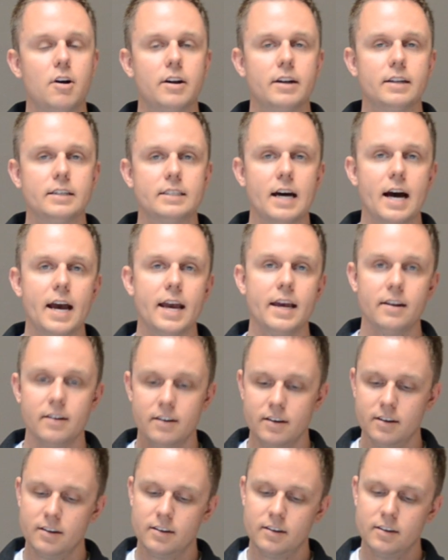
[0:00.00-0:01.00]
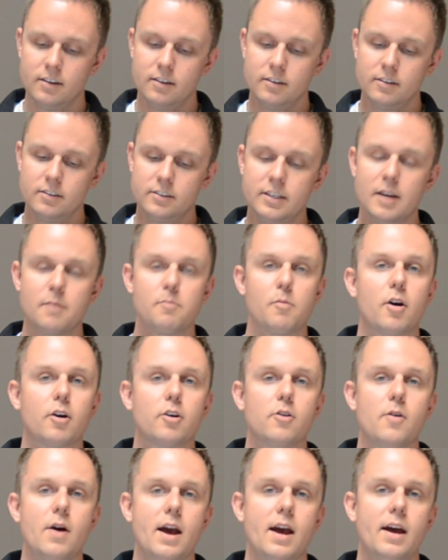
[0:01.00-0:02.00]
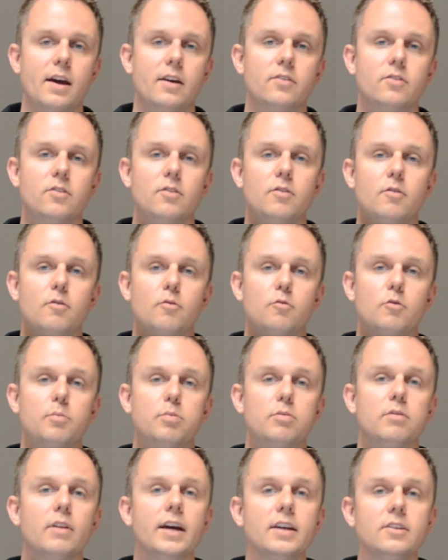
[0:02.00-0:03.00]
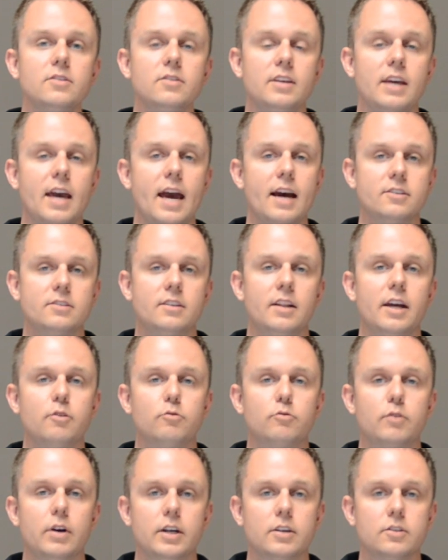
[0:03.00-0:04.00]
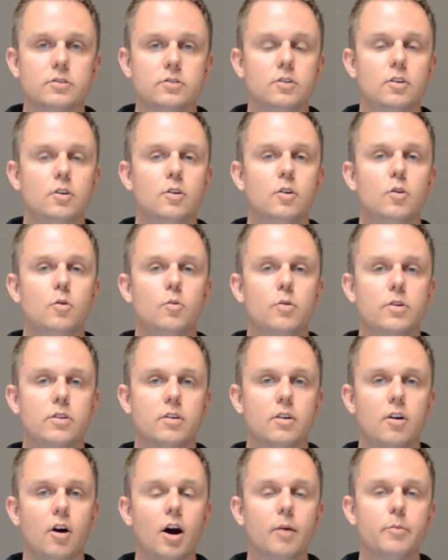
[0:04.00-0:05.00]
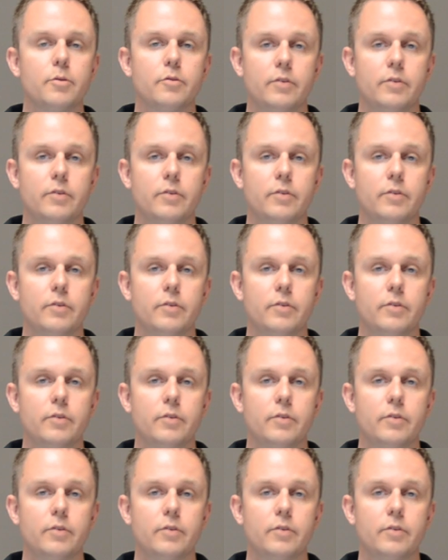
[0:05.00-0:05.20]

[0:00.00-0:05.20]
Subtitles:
on a diet, San Marco has replaced the X-Lite rails with carbon